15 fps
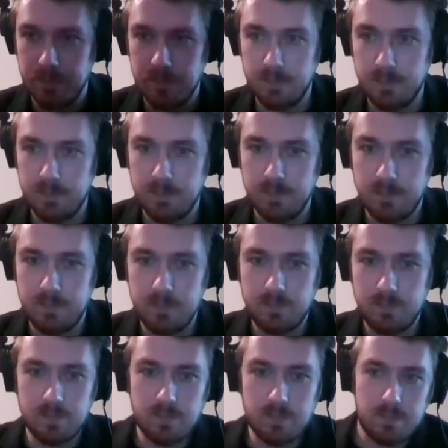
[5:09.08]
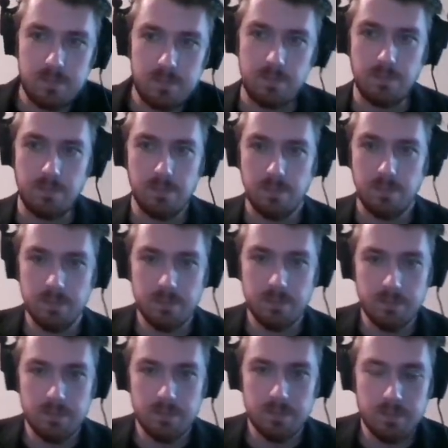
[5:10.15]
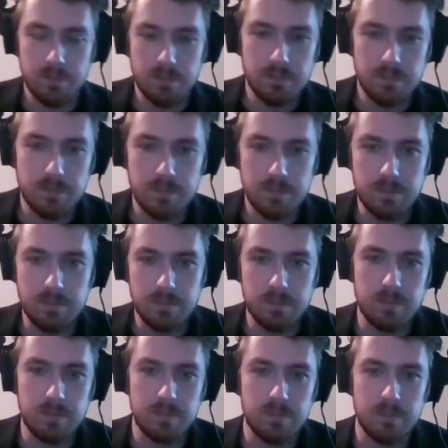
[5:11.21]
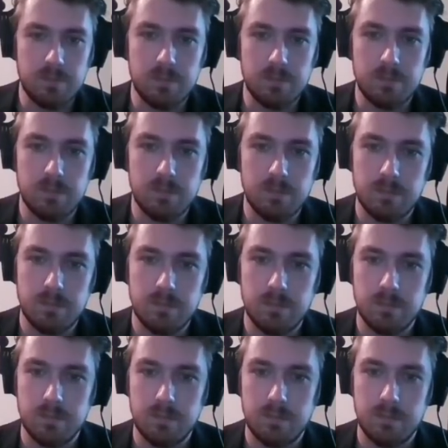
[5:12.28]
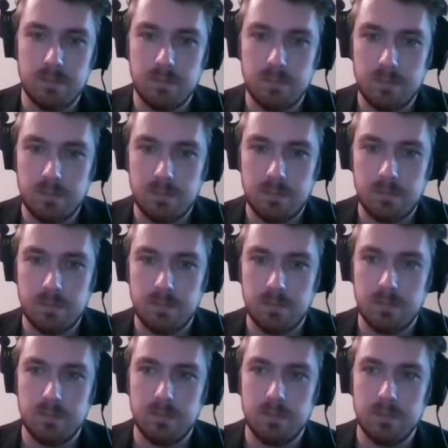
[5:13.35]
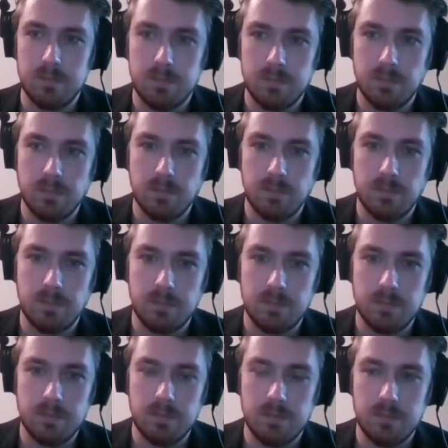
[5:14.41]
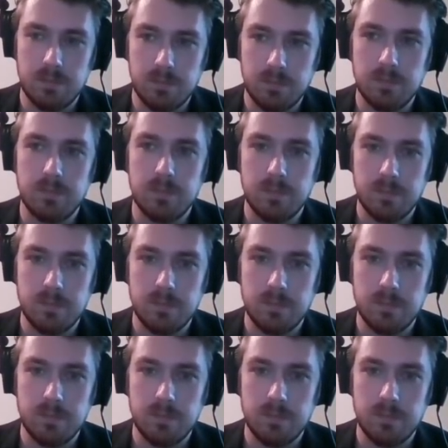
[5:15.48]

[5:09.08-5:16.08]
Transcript: (not speaking)